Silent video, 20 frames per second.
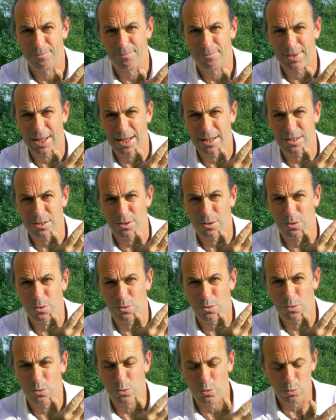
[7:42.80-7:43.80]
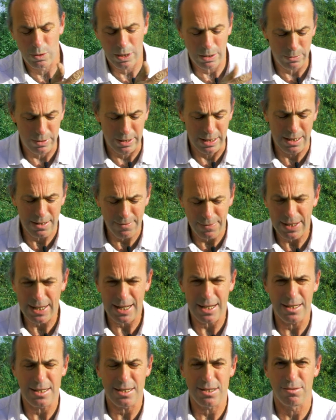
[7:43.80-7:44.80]
That's all they will need if they
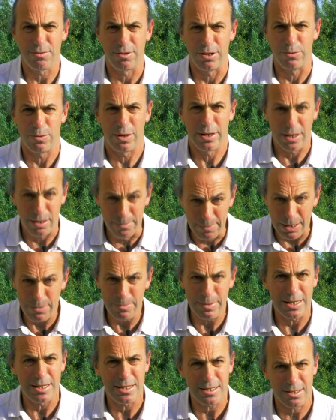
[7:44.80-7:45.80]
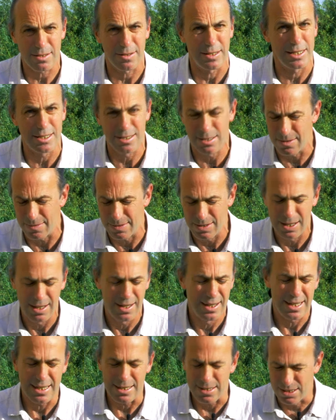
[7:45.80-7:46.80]
get this through, and at the moment it's
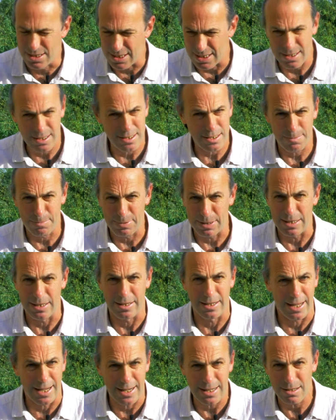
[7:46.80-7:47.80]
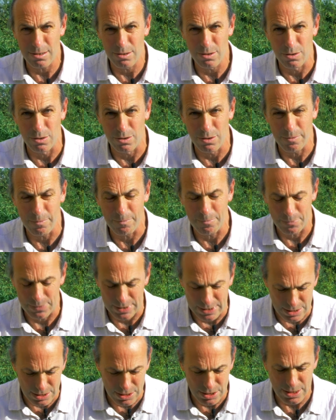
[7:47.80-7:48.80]
just his opinion, it ain't law.
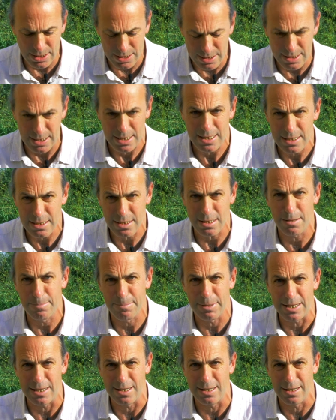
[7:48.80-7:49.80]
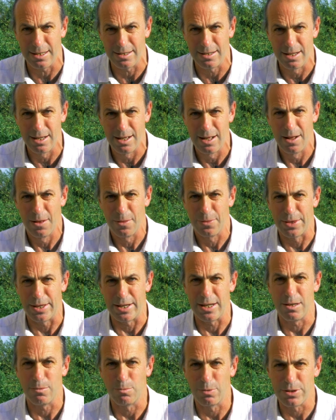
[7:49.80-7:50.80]
It's just his opinion
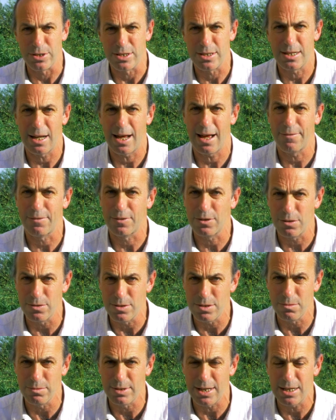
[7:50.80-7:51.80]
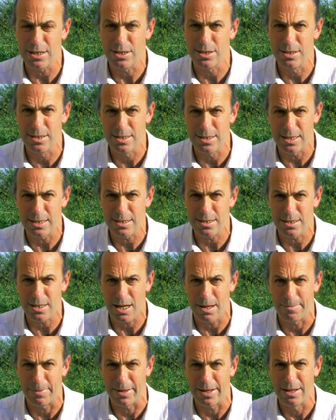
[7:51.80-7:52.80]
that he wants to have consultations this
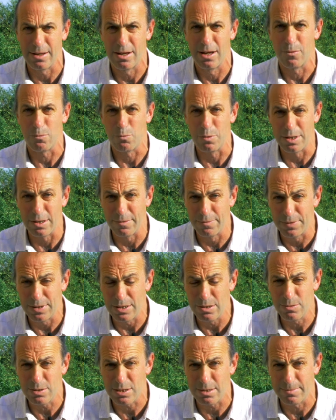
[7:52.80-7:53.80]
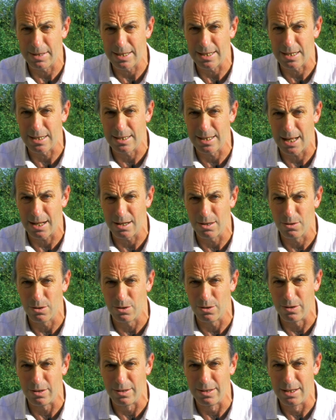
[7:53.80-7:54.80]
summer with a view to making that
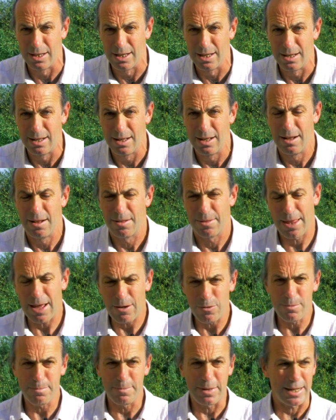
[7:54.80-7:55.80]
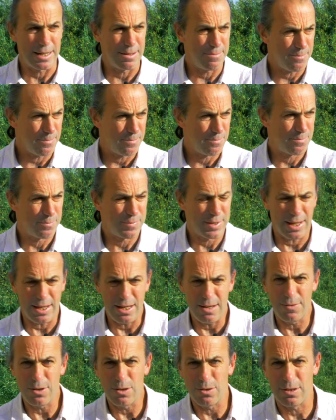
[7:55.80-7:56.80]
law. That would mean that
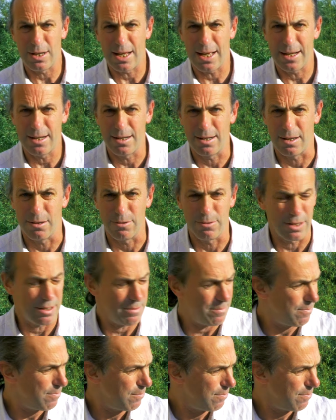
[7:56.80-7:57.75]
if your landowner,